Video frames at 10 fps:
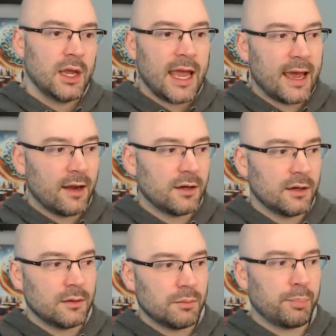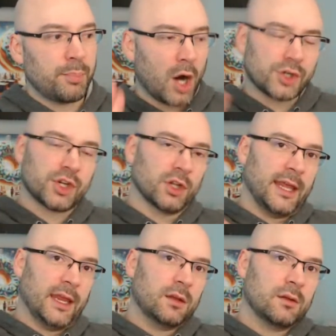And
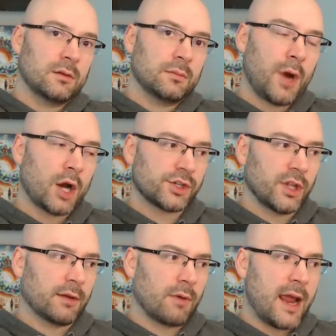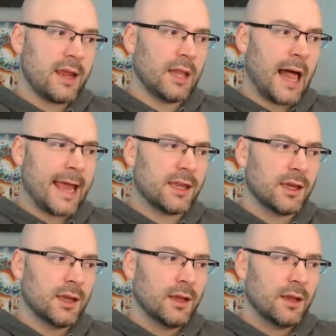partially, right? Like,
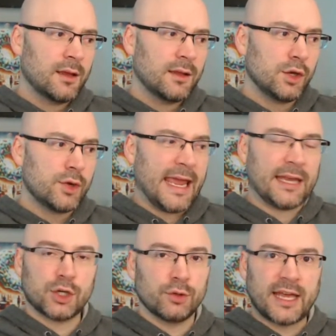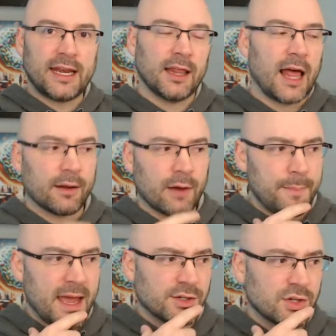you can't choose any line, right,
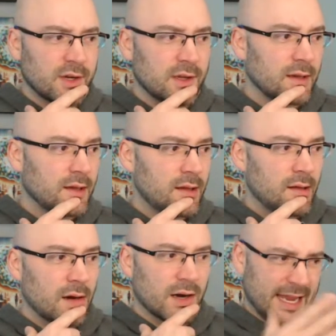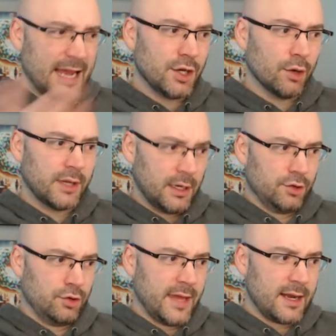Patrick? Or can you? Can you
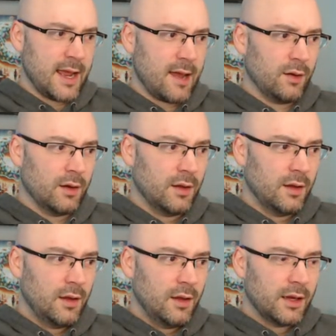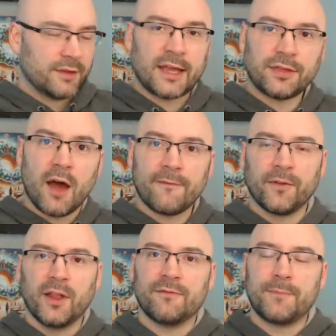do that now? Because I thought
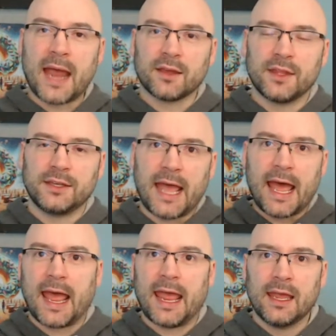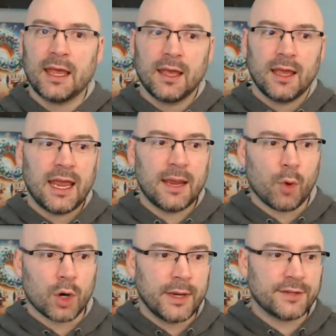Flip back in the day and
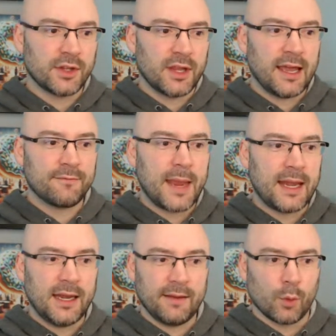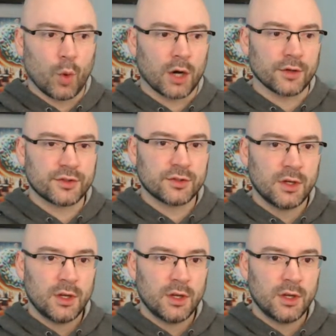more recently have made it even worse.